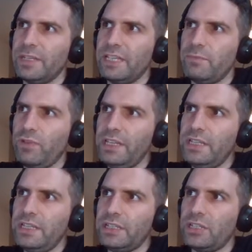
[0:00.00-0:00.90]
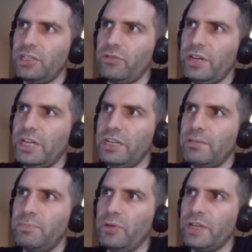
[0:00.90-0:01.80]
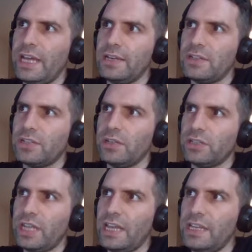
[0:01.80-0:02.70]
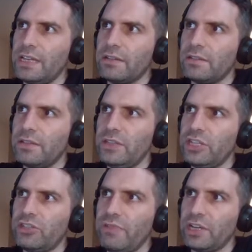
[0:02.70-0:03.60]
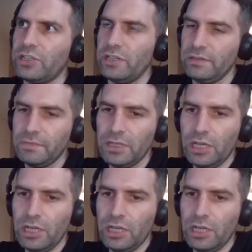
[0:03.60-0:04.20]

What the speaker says: And then when this green bookend starts heading in this direction,